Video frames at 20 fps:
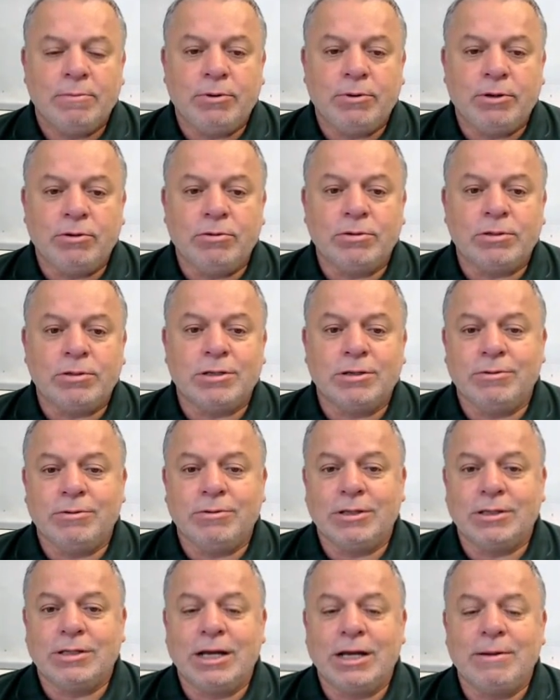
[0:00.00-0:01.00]
But also
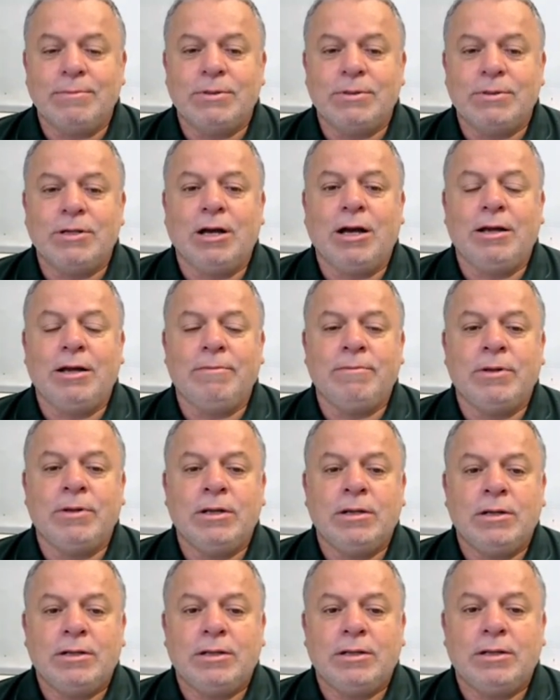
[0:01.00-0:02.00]
at the same time,
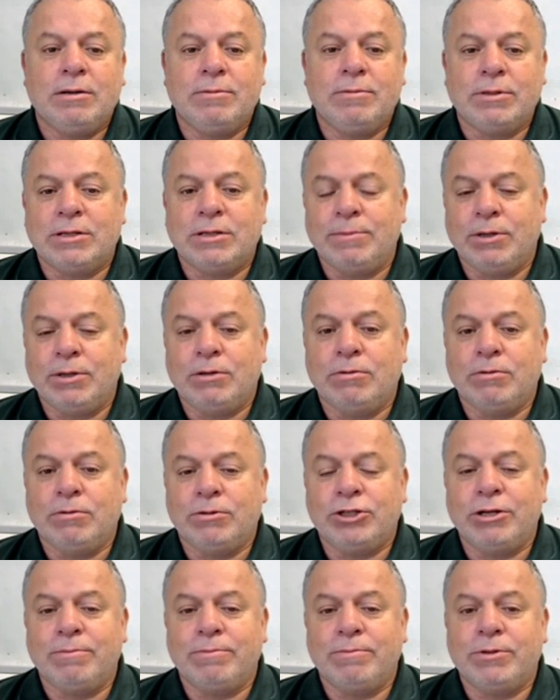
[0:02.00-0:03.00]
there was something
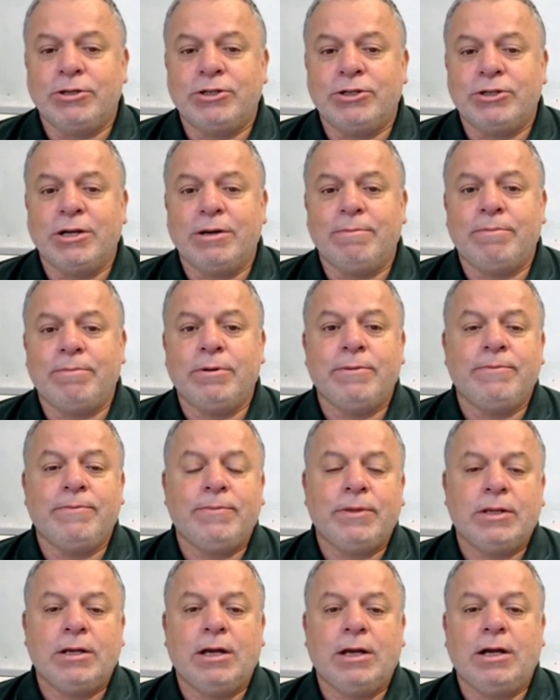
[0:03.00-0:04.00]
called ship-to-ship
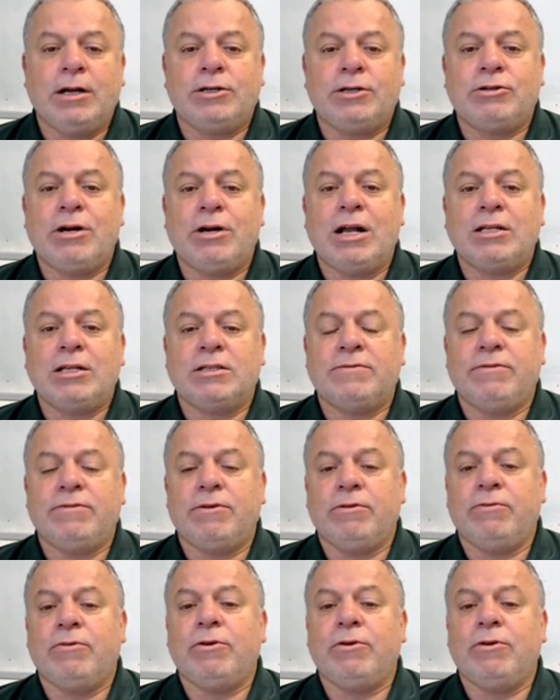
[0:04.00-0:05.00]

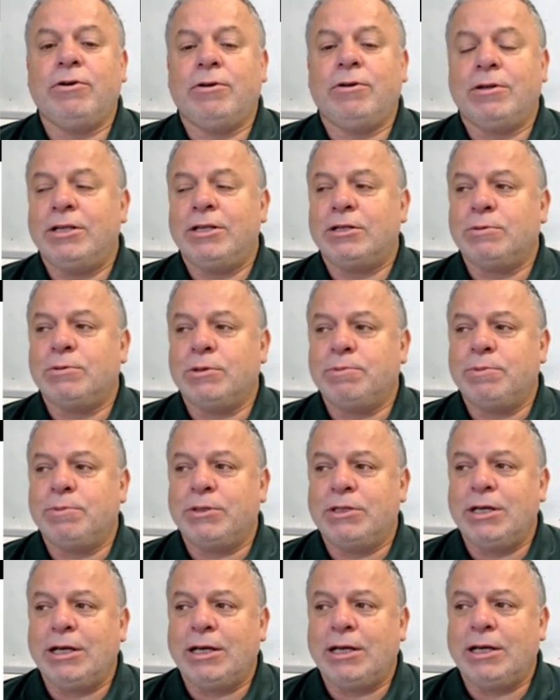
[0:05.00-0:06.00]
transfer of oil, and this was
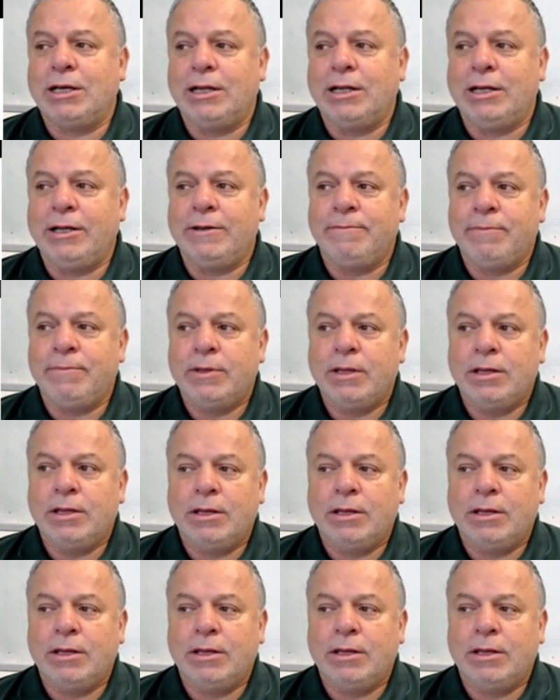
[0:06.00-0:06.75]
particularly